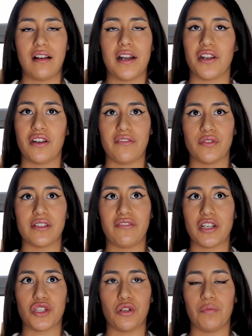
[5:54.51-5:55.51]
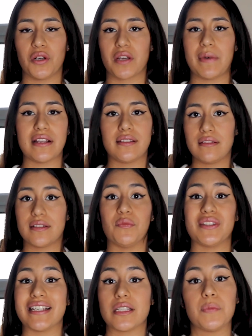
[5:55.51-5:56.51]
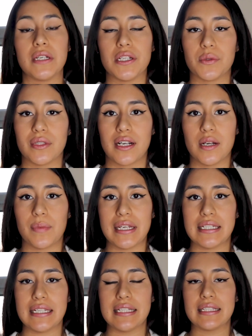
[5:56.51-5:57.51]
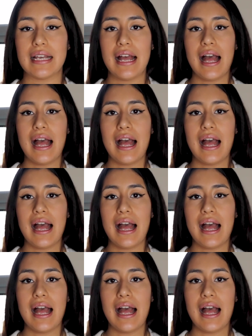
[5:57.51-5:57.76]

I don't know if it was a fictional book about someone's experience with diabetes.